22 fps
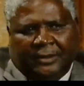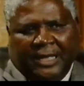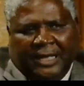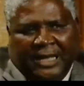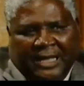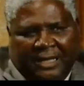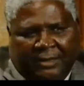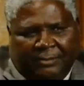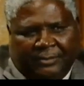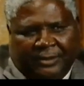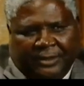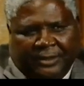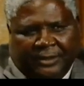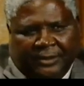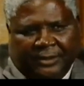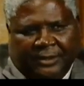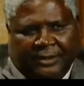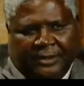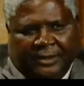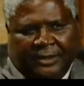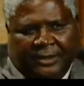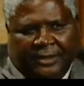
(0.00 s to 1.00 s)
army,
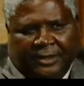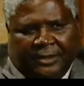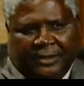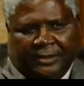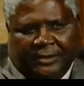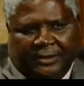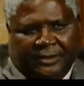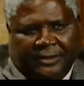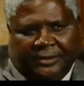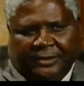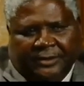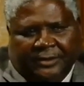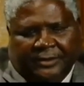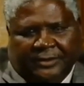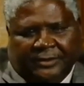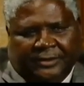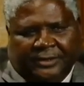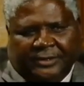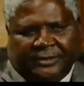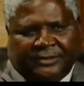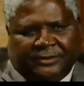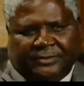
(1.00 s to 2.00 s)

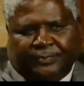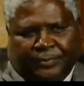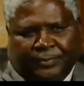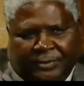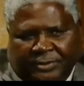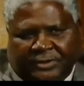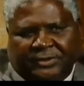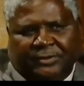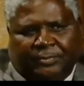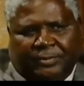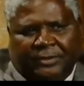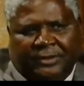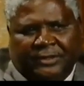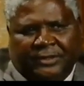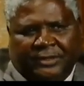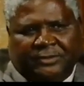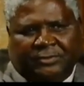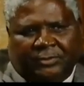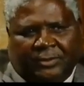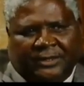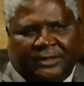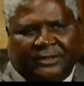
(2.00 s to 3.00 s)
and this possibly
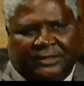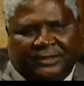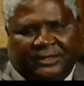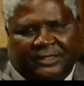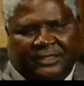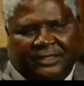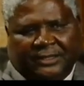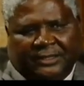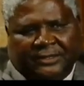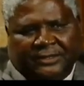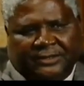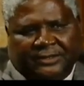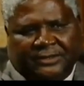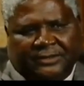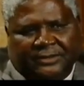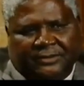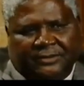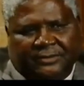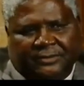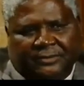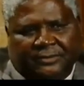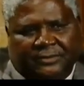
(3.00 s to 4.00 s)
is what it is,
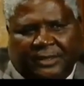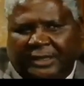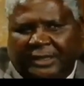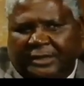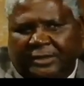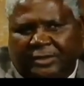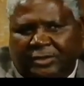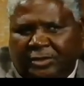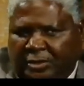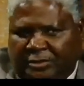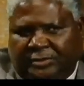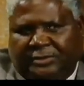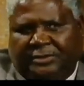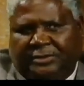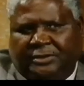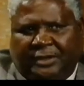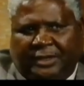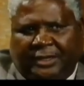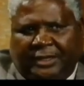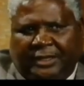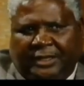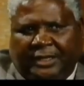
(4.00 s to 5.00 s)
and not
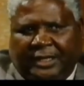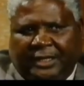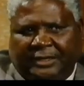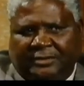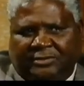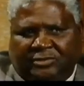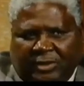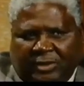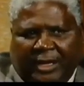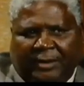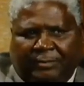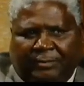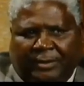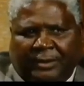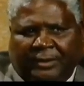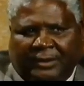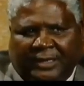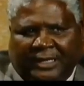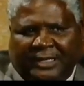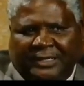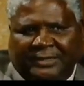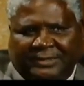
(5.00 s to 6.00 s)
a
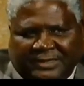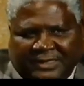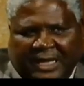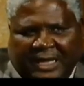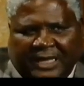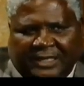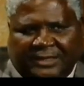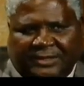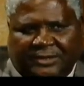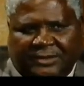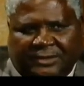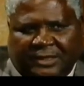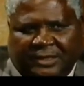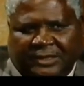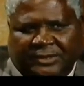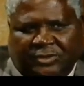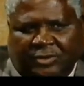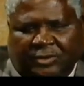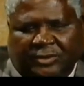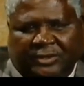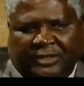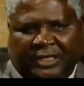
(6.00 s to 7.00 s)
tribal as such. It
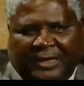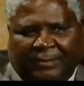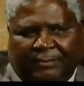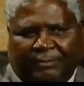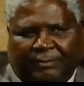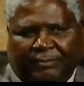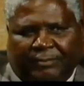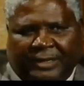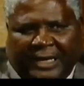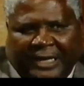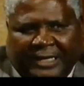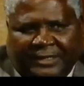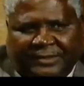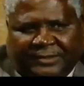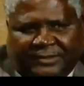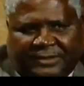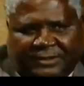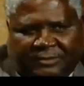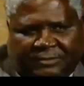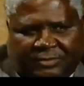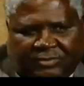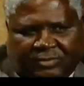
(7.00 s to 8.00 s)
does not
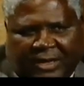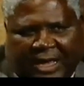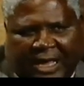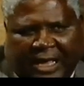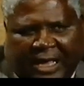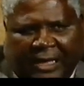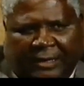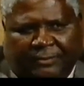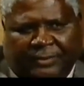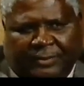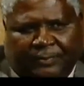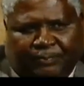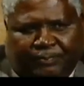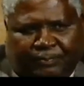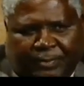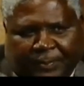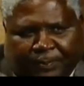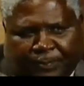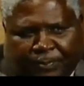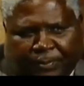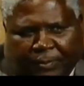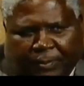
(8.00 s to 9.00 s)
embrace the tribe, the
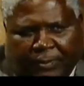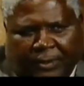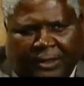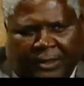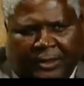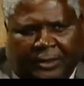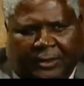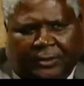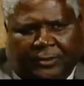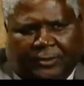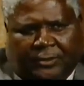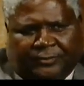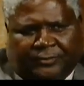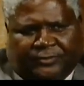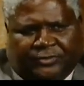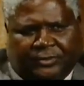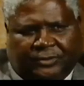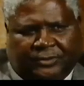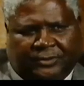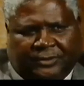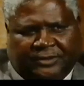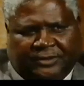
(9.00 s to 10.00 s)
people of
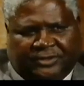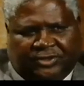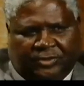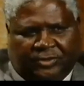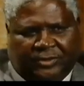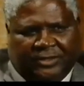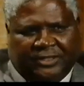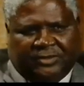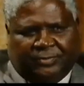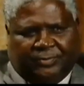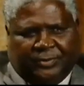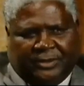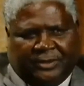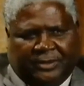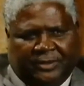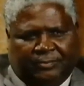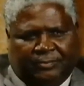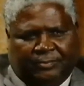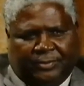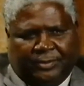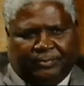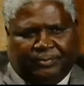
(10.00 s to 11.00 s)

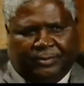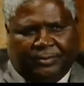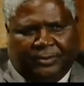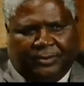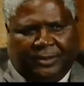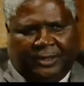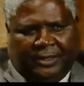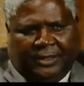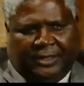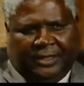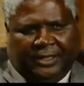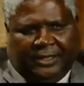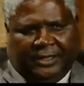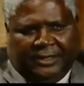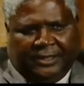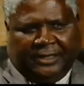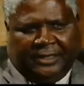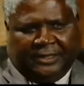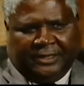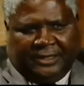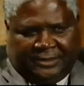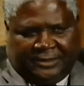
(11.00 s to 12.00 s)
Shona-speaking people
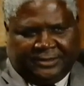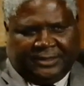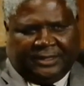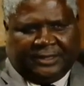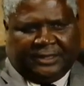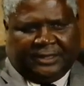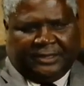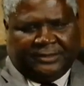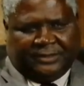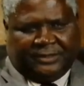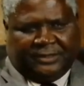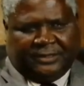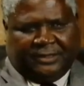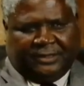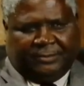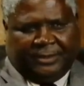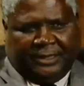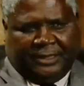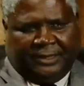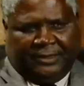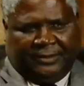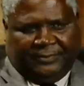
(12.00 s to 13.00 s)
as against
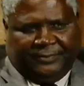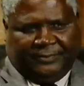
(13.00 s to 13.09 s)
Ndebele.